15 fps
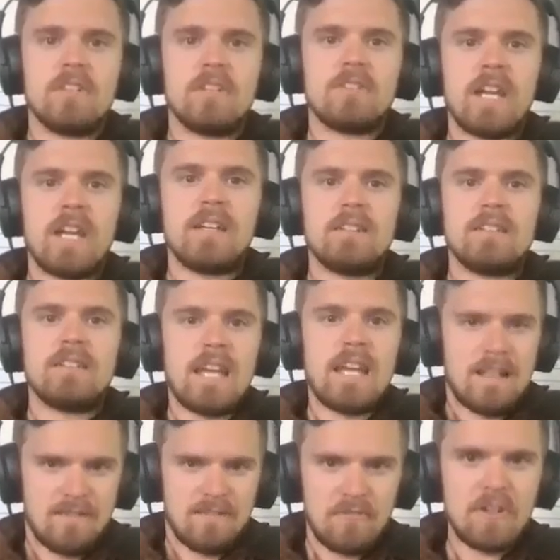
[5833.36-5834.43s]
Okay,
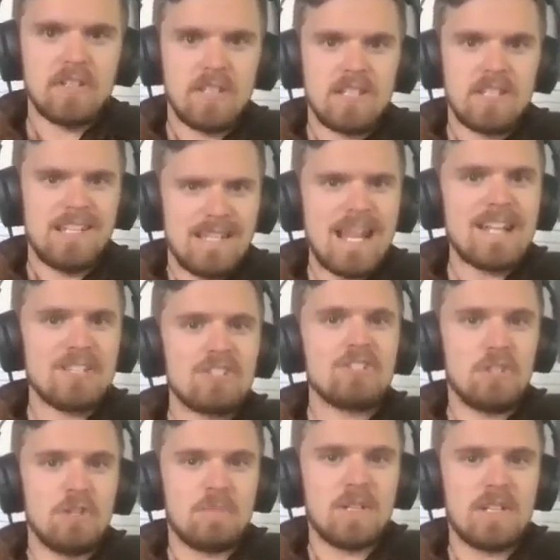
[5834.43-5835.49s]
at the very least, he's not
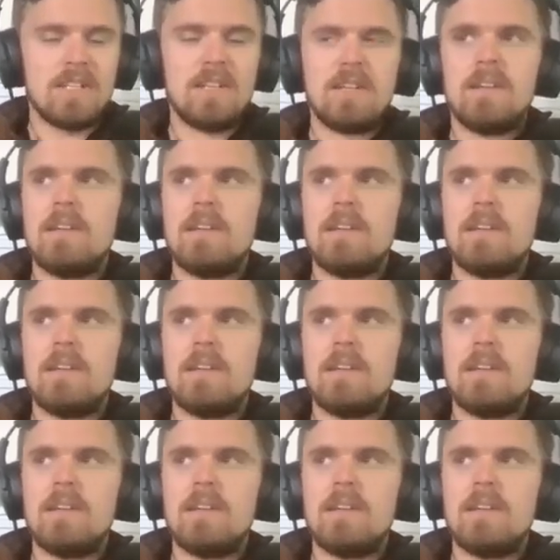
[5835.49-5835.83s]
stupid.